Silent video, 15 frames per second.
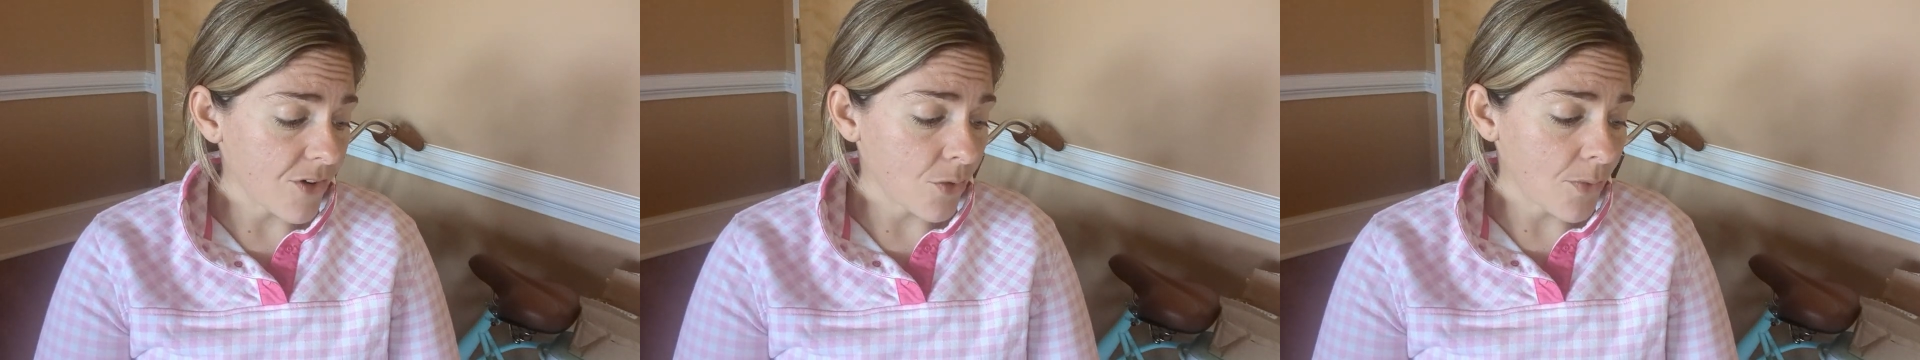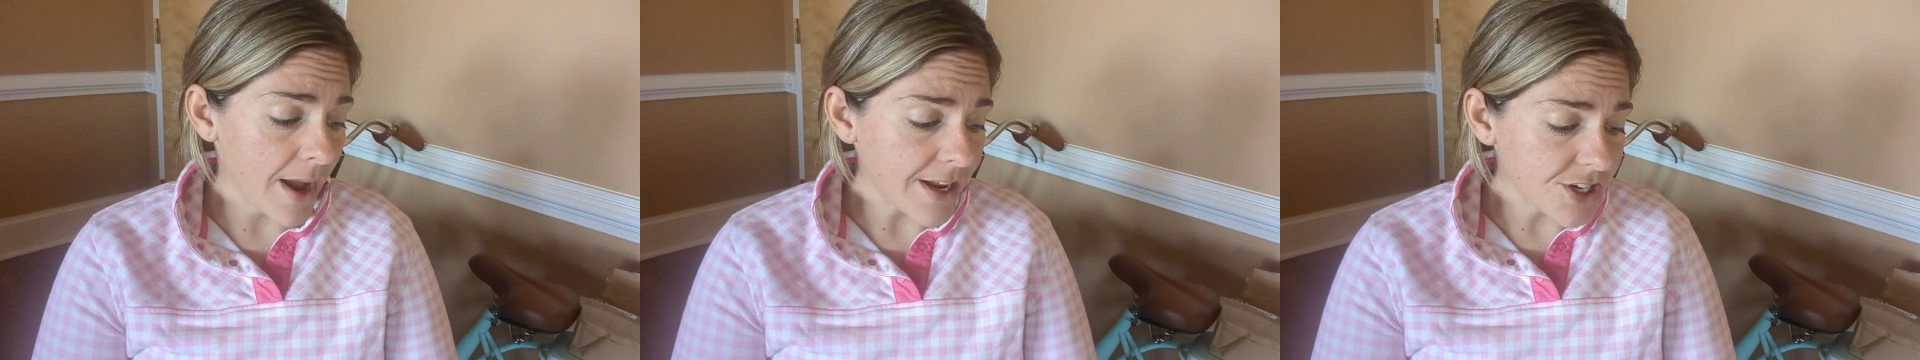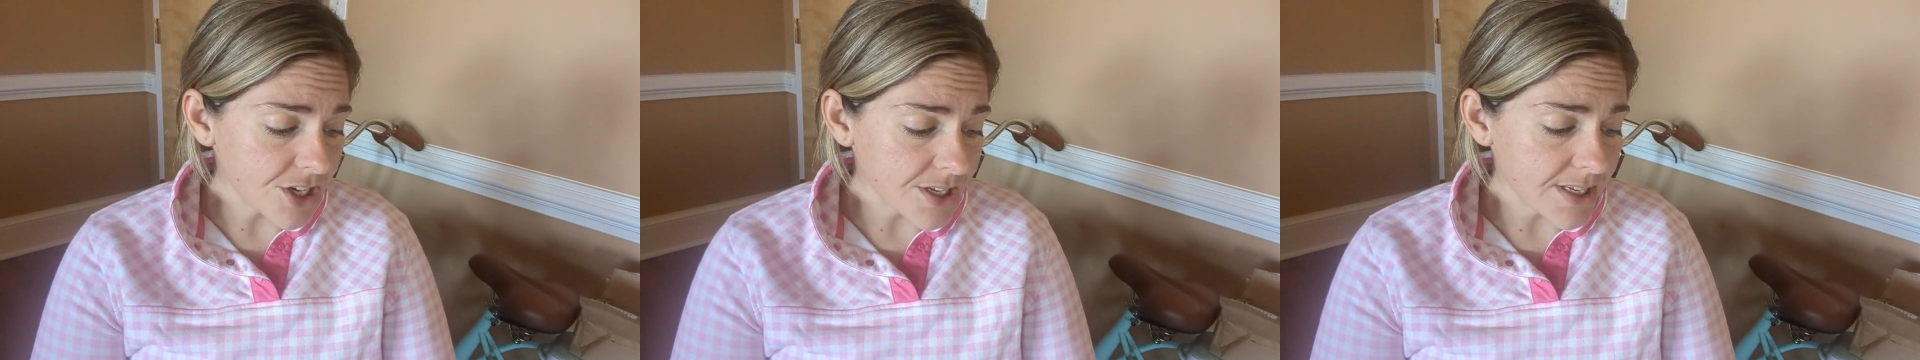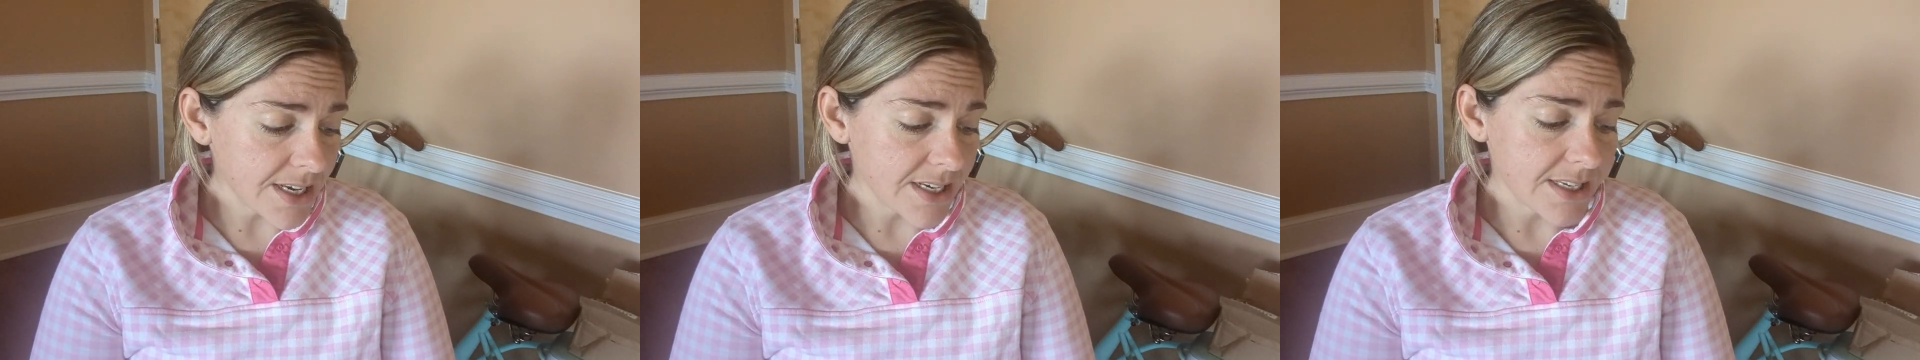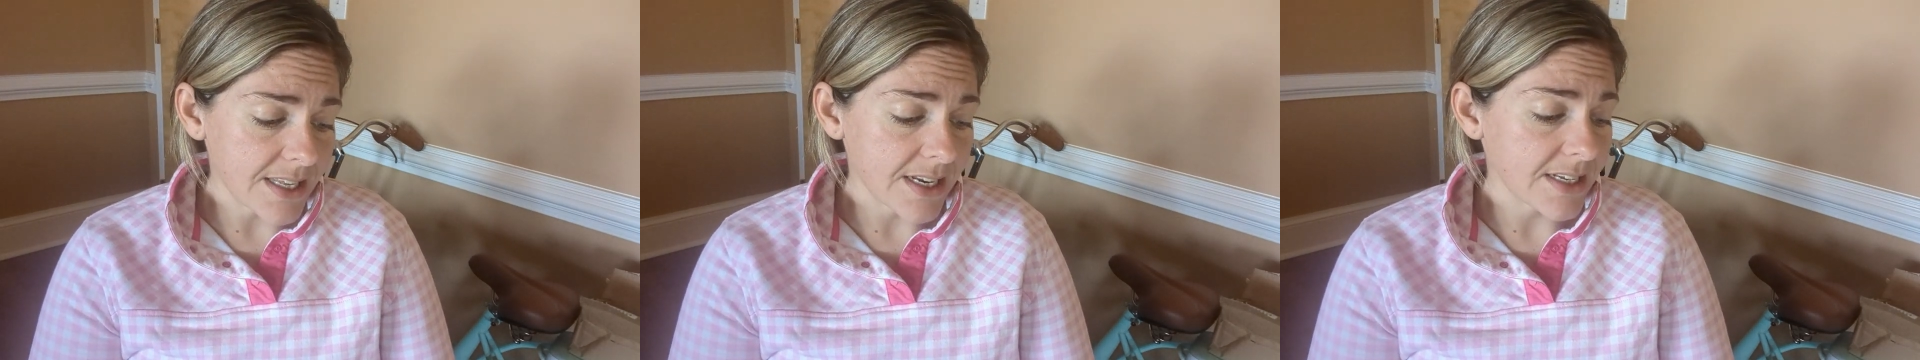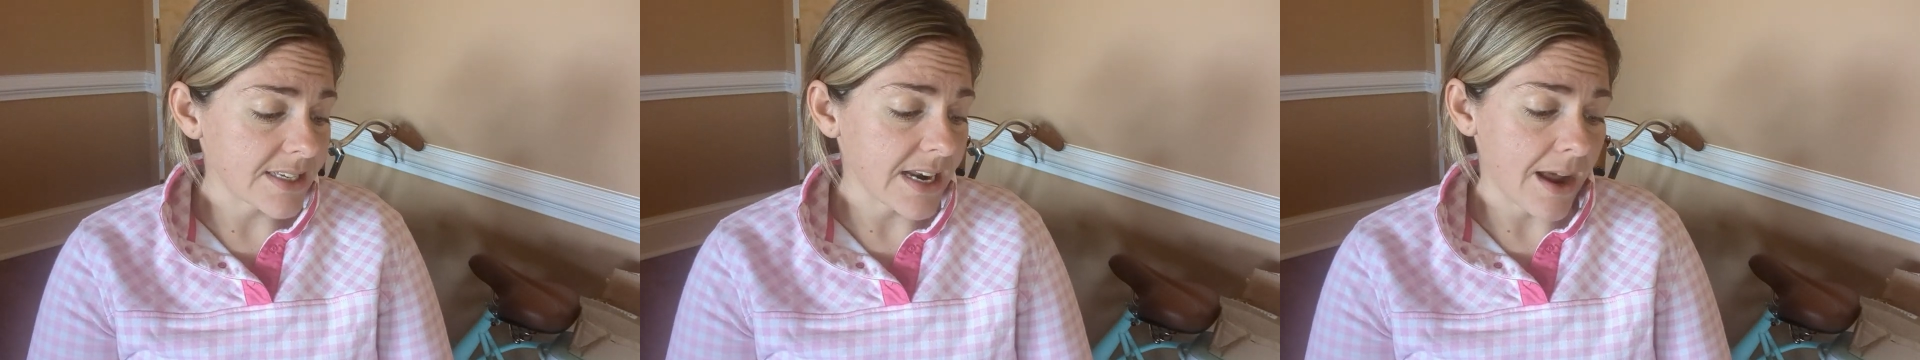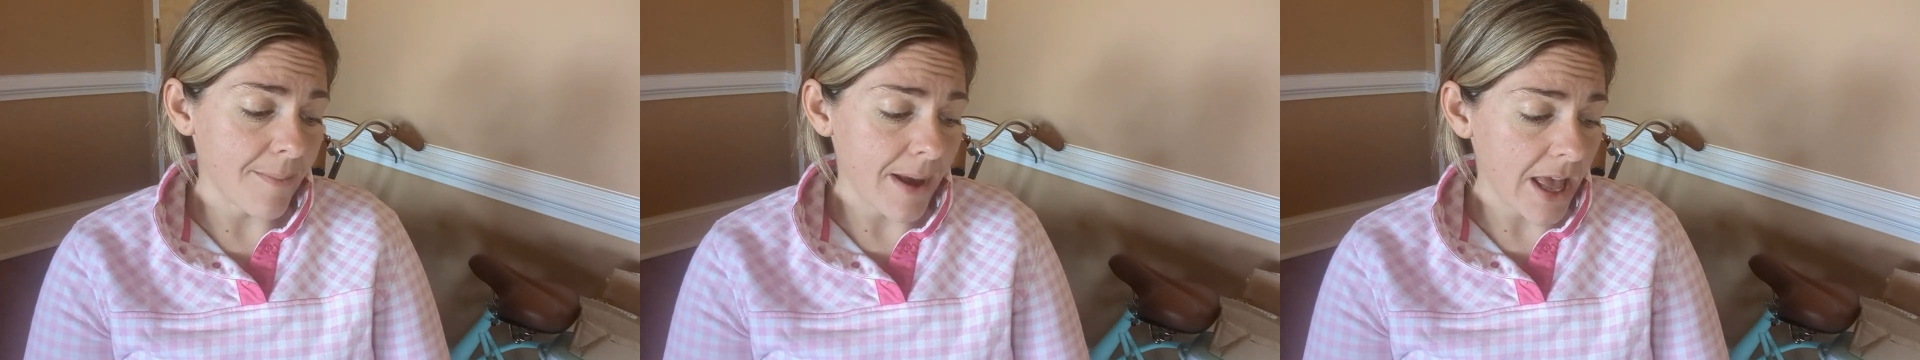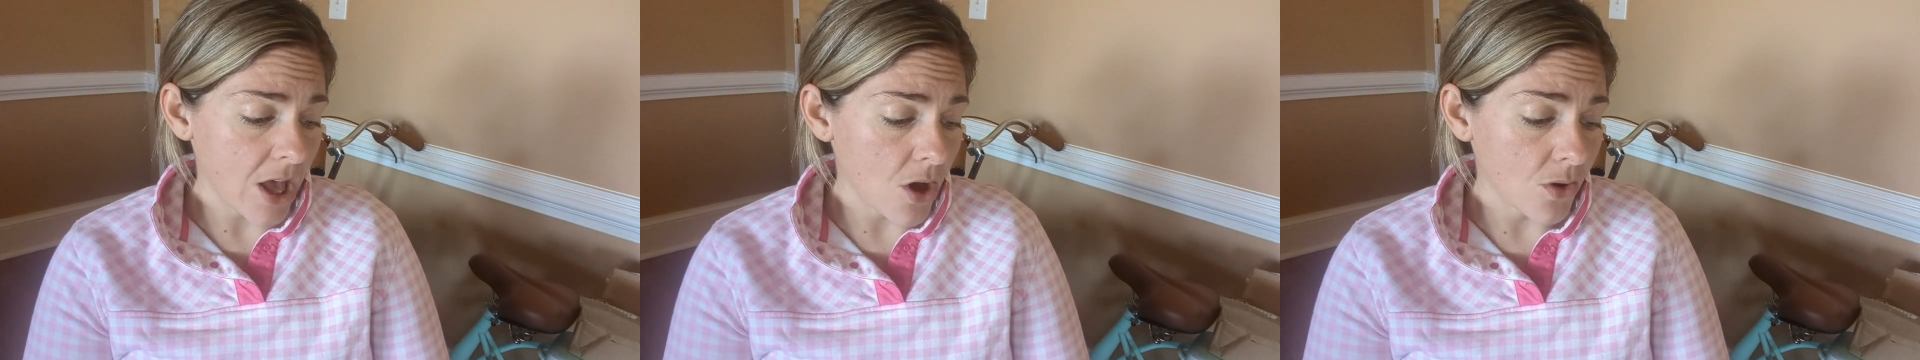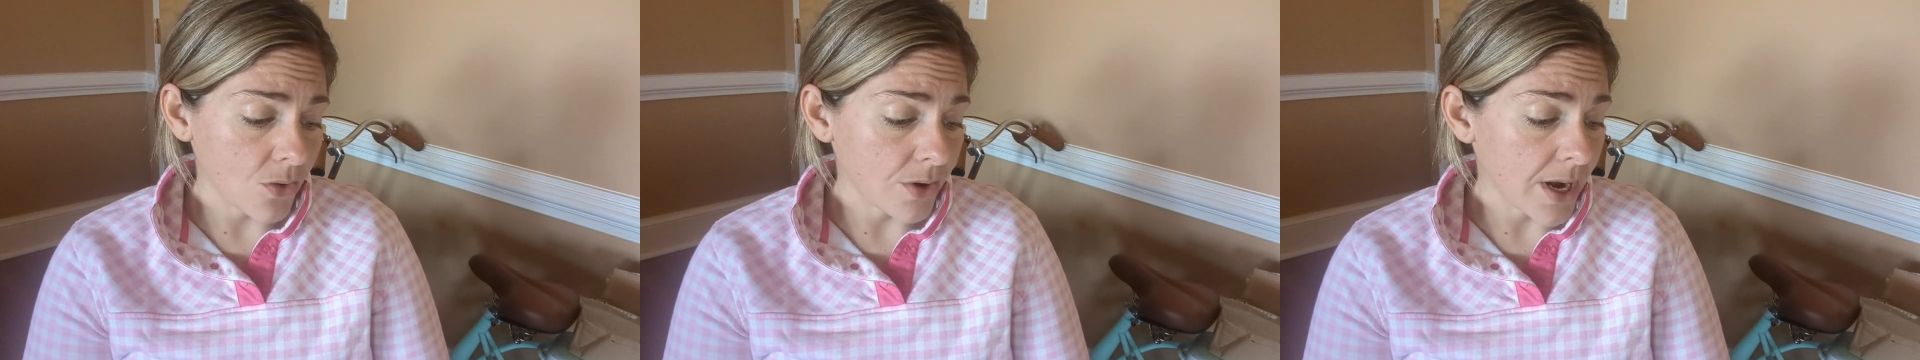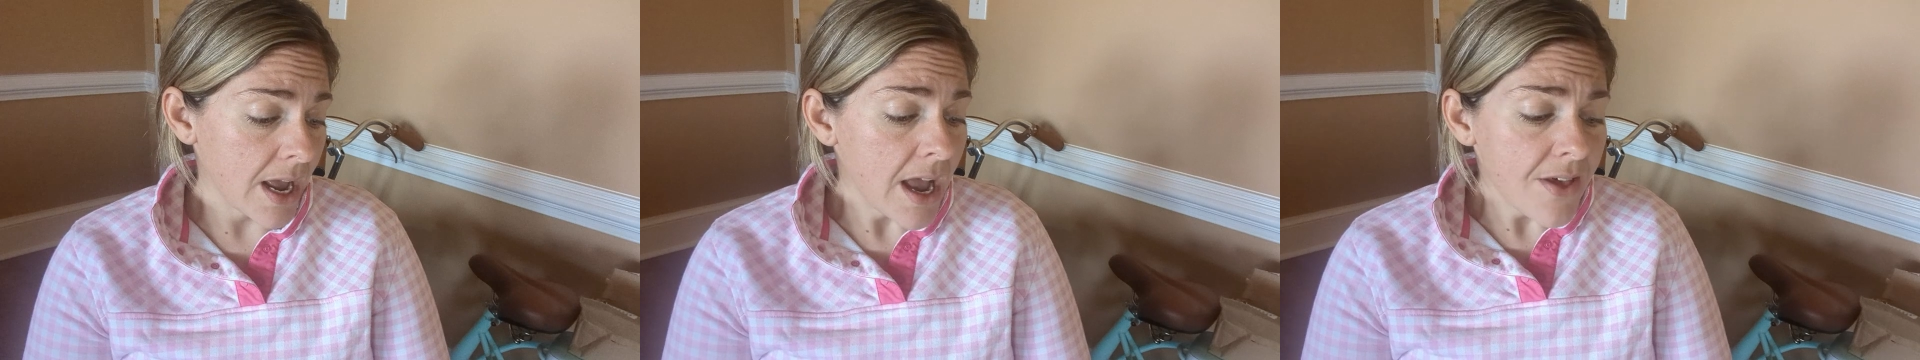righteousness that is not my
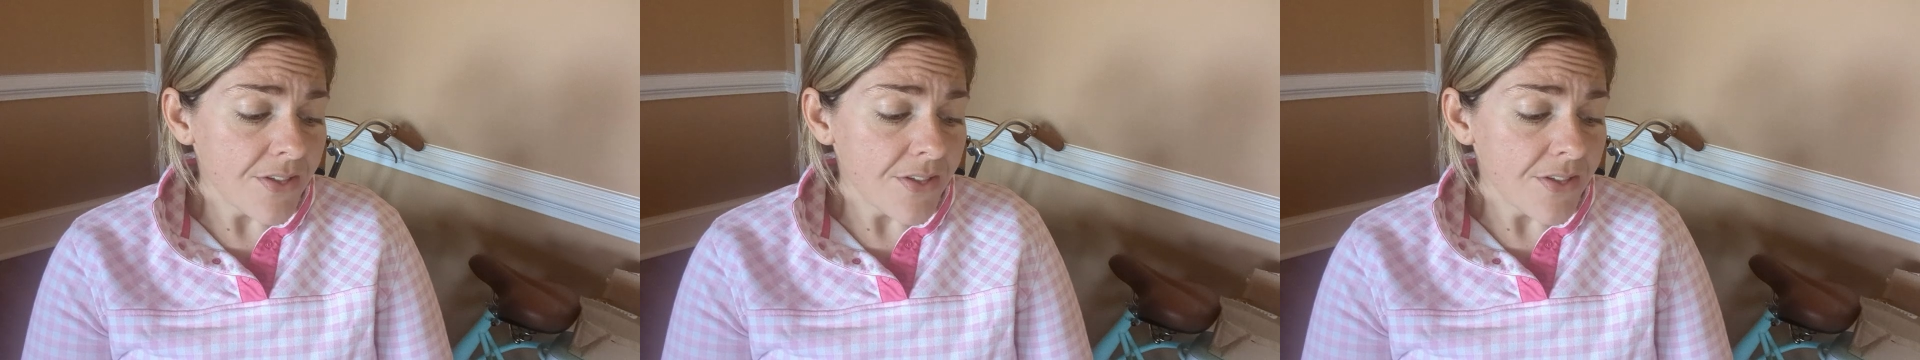own,